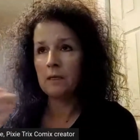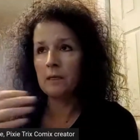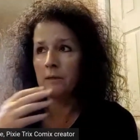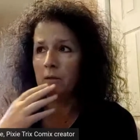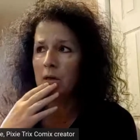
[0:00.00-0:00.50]

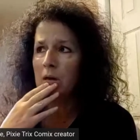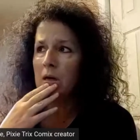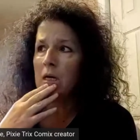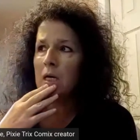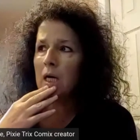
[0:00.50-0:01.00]
Uh,
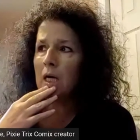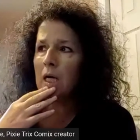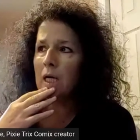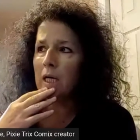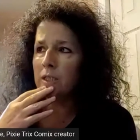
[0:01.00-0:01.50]

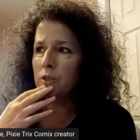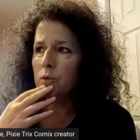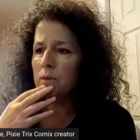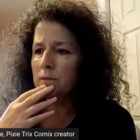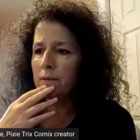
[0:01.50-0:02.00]
I
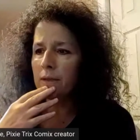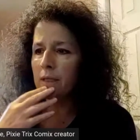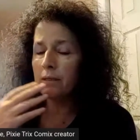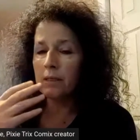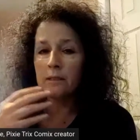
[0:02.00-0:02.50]
do
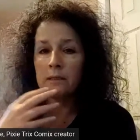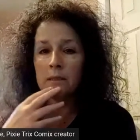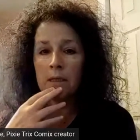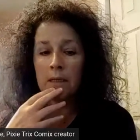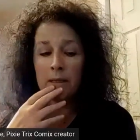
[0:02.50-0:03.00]
think
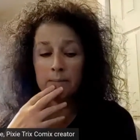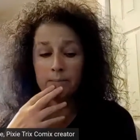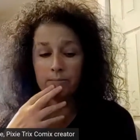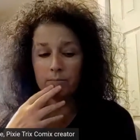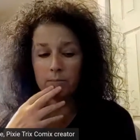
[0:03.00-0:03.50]
that
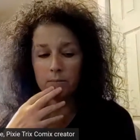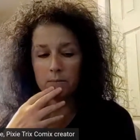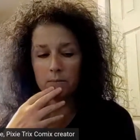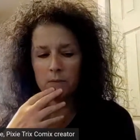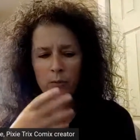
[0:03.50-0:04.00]
um,
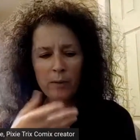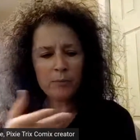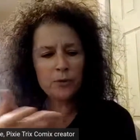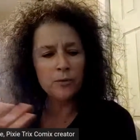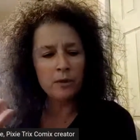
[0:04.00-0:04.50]
the
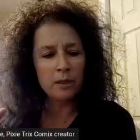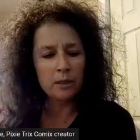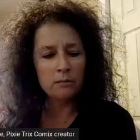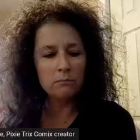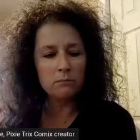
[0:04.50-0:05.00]
webtoon
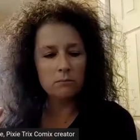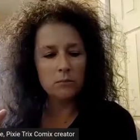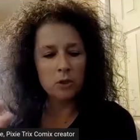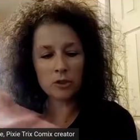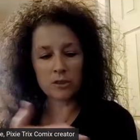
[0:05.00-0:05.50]
thing
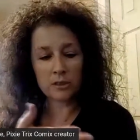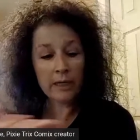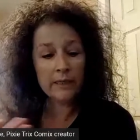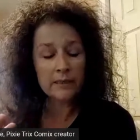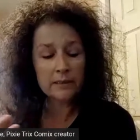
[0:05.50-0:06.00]
looks
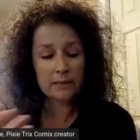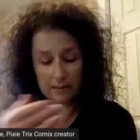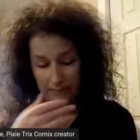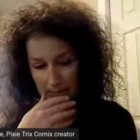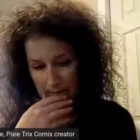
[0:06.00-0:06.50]
nice.